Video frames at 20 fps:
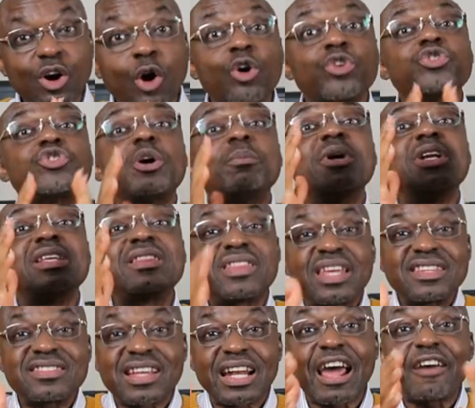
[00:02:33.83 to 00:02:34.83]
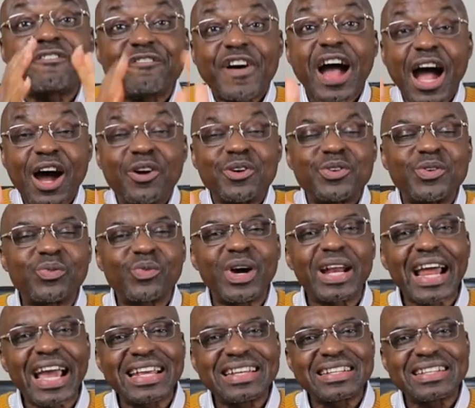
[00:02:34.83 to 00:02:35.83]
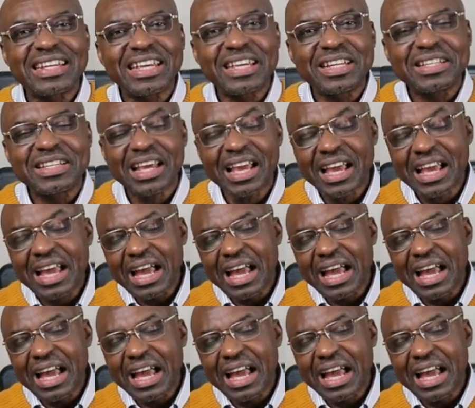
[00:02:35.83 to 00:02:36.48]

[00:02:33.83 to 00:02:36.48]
or some of the things that I found when I did